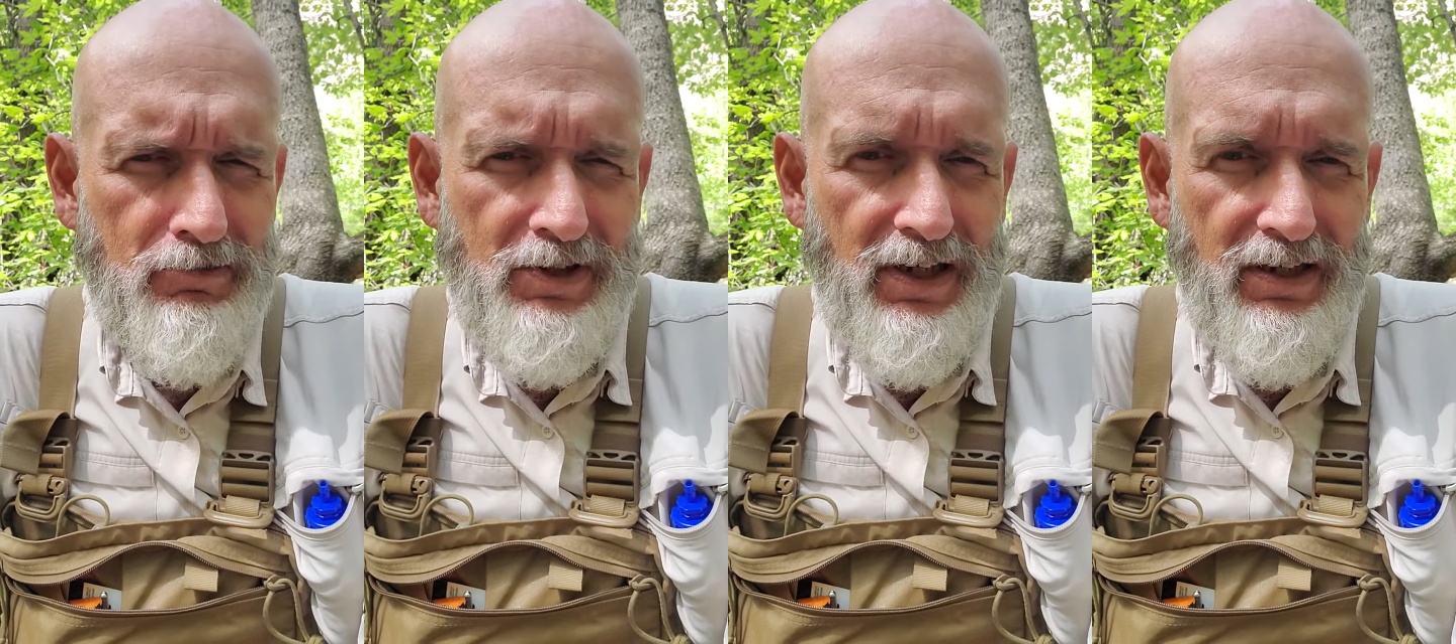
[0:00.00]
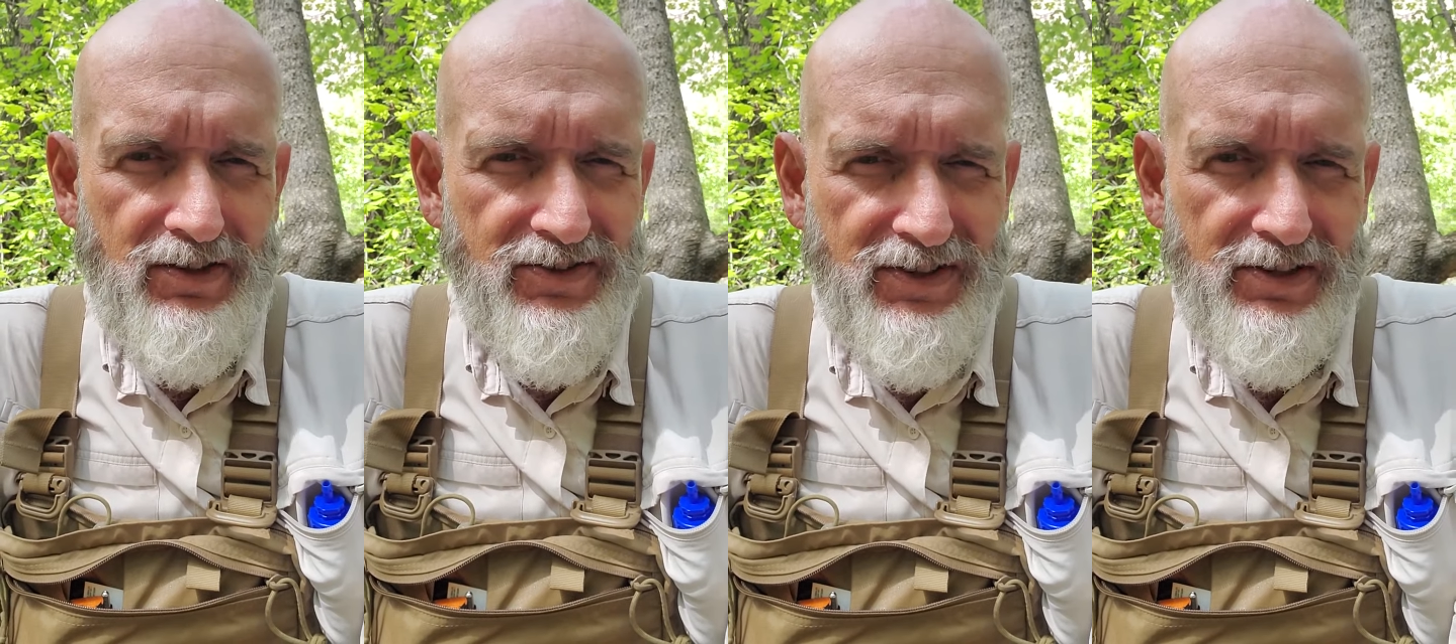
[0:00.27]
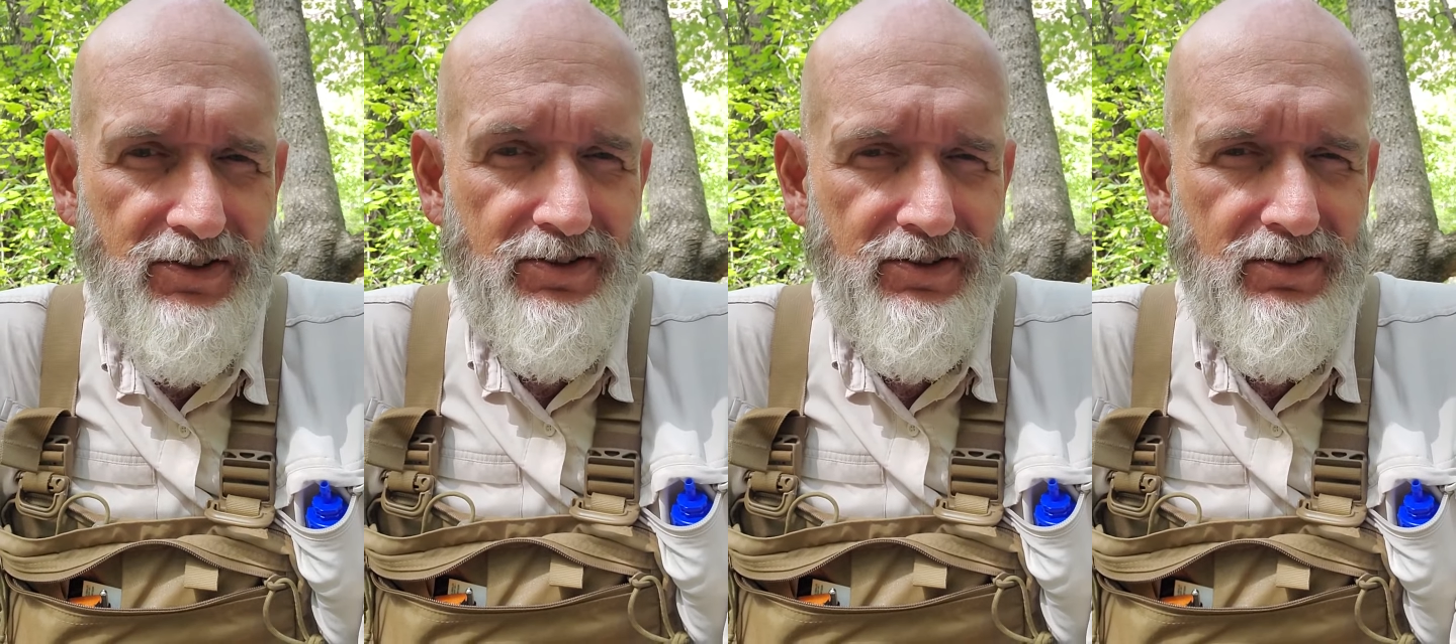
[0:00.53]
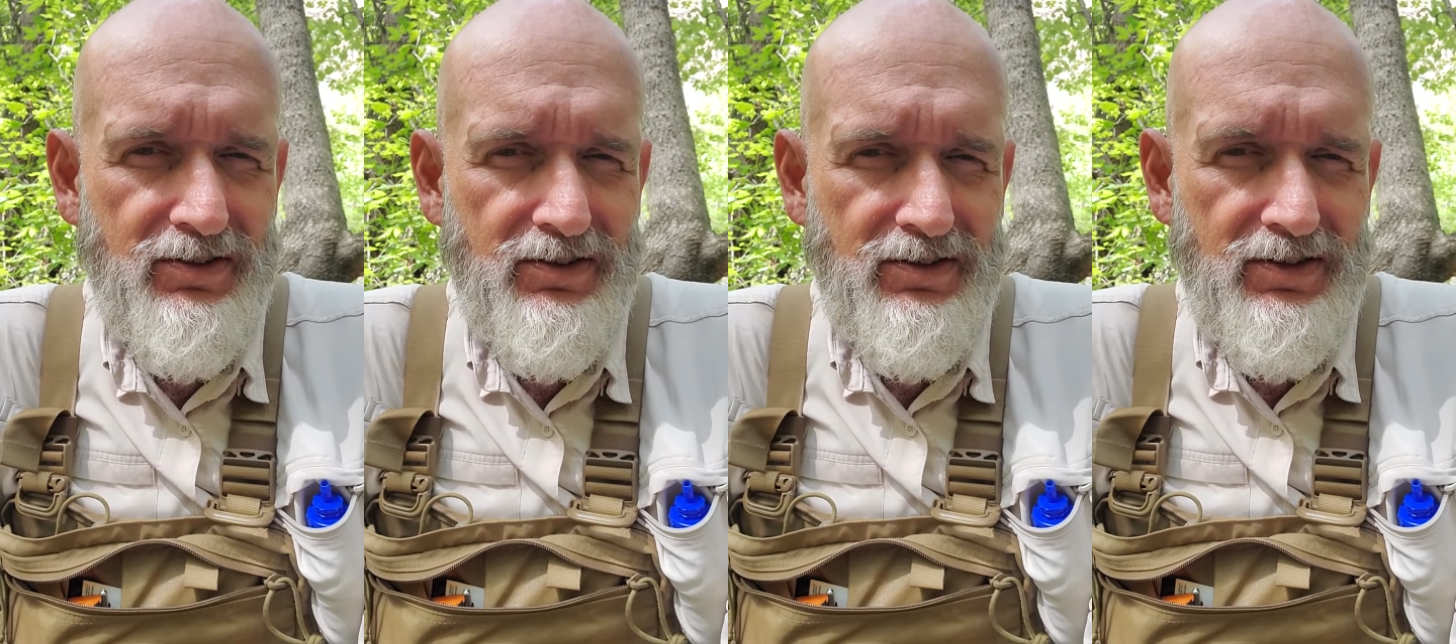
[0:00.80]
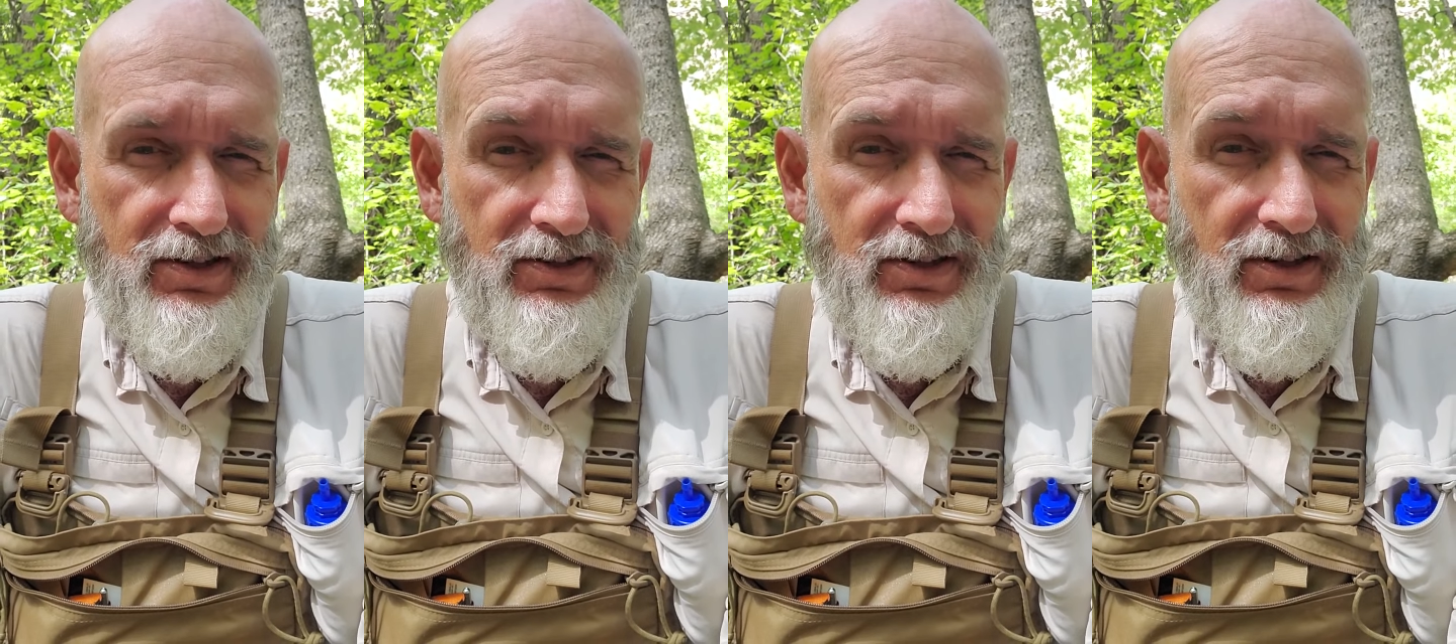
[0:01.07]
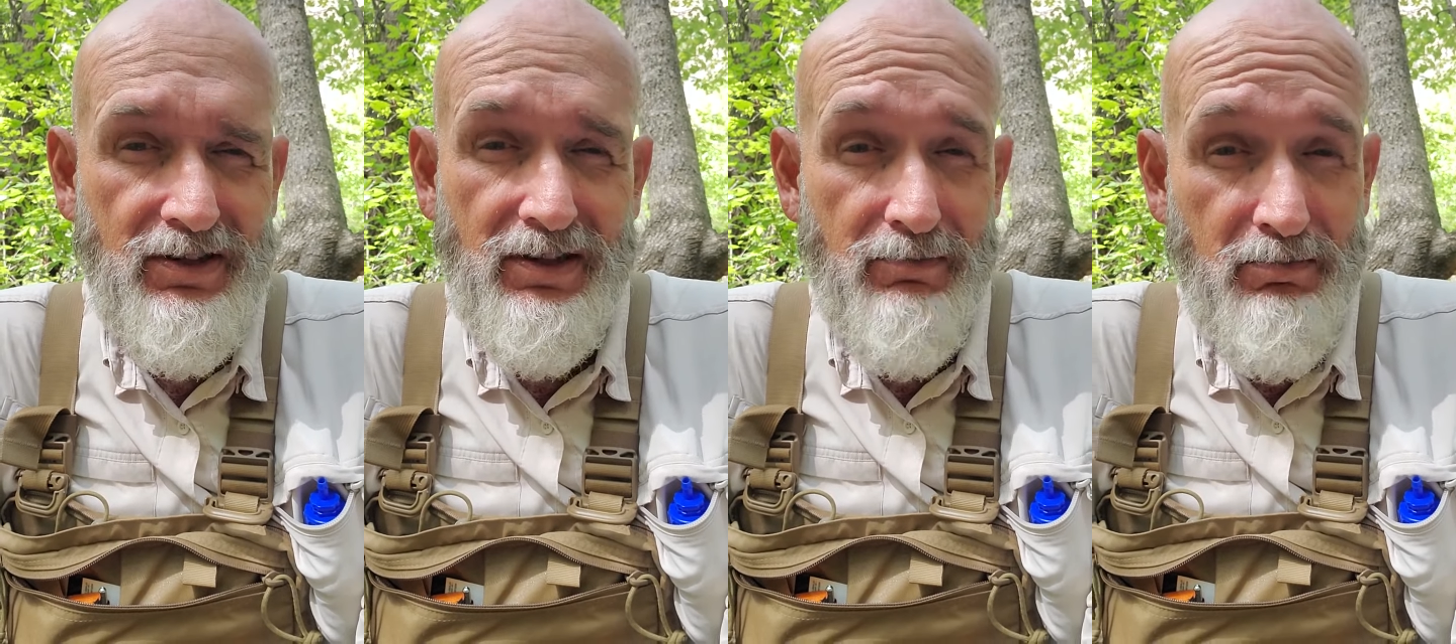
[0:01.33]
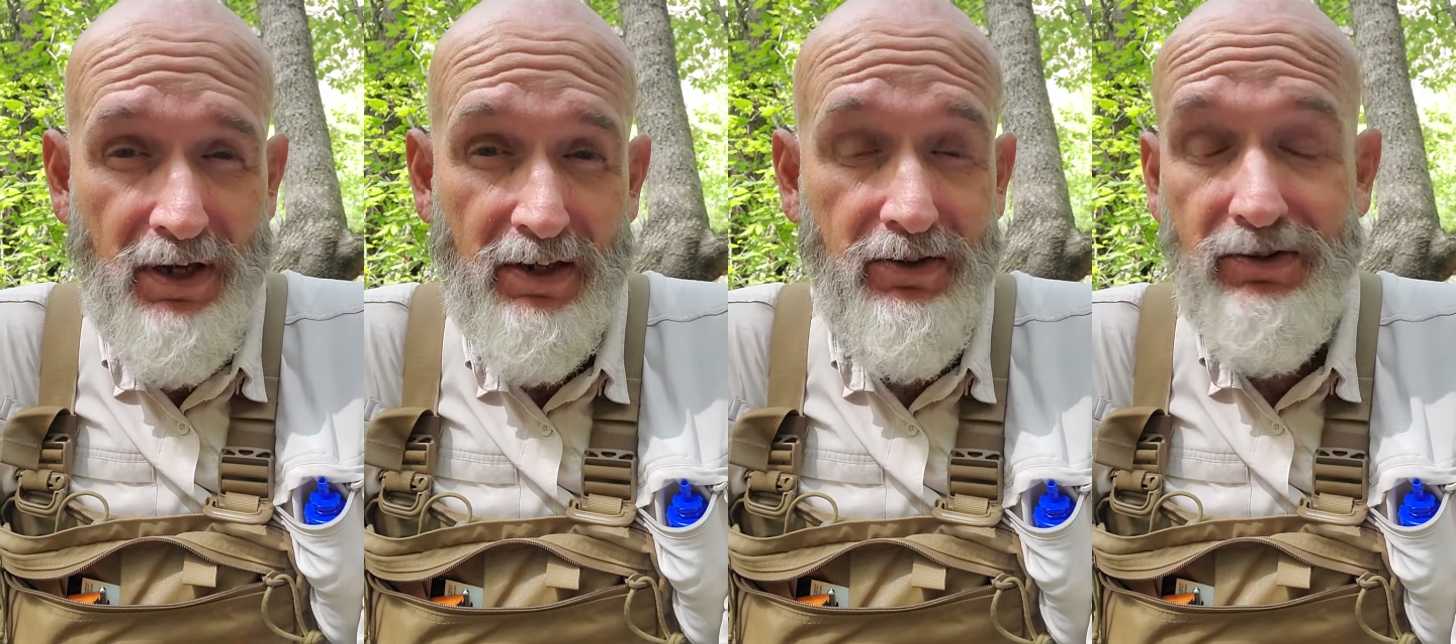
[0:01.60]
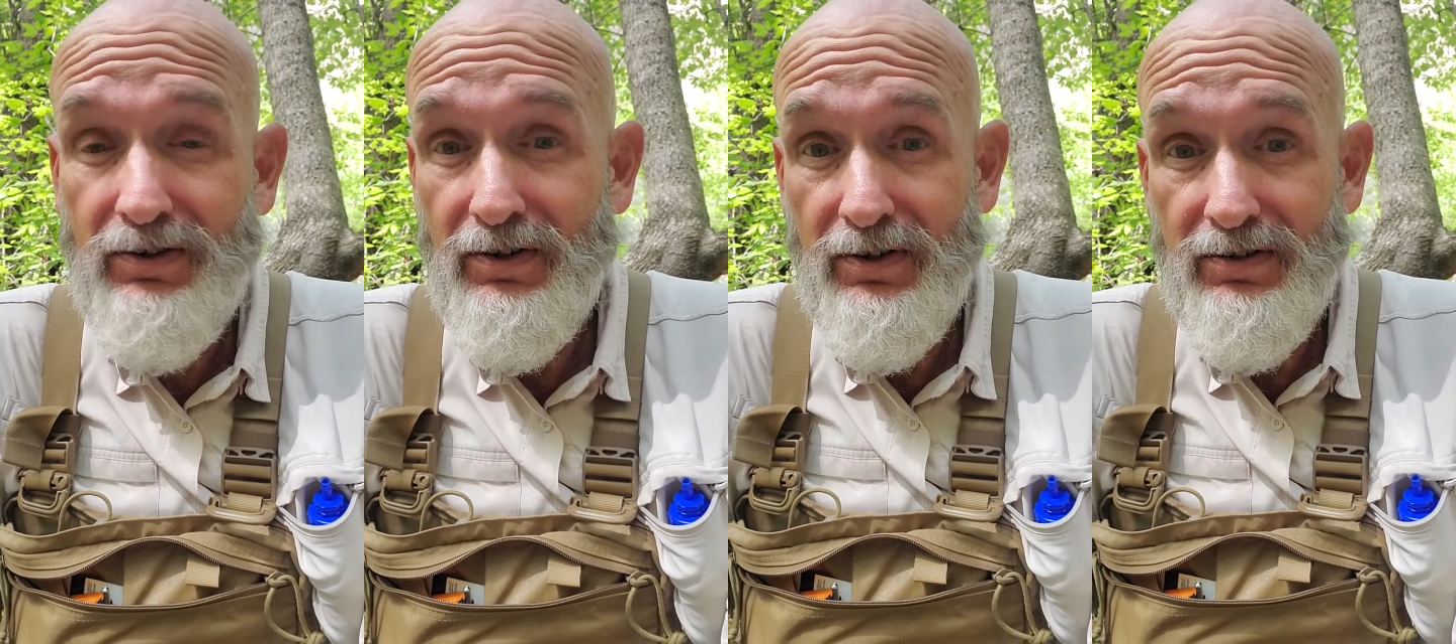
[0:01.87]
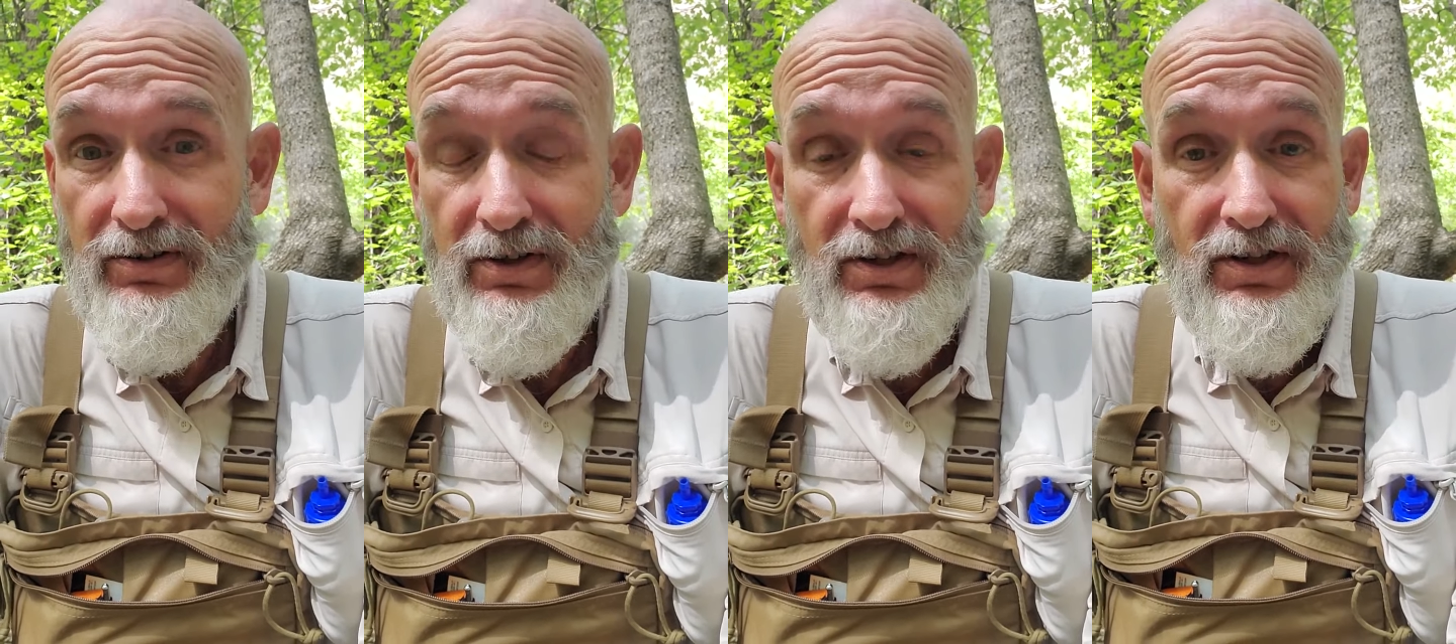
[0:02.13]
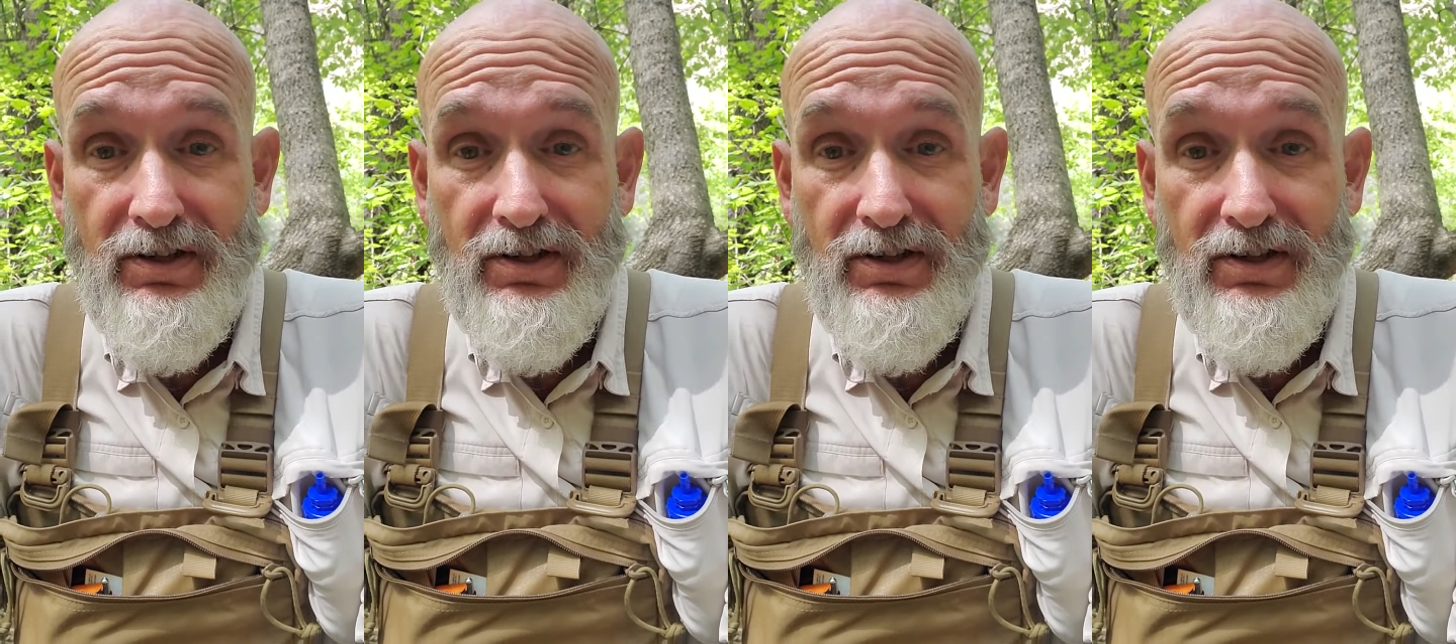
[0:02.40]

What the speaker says: okay, is this going to get better or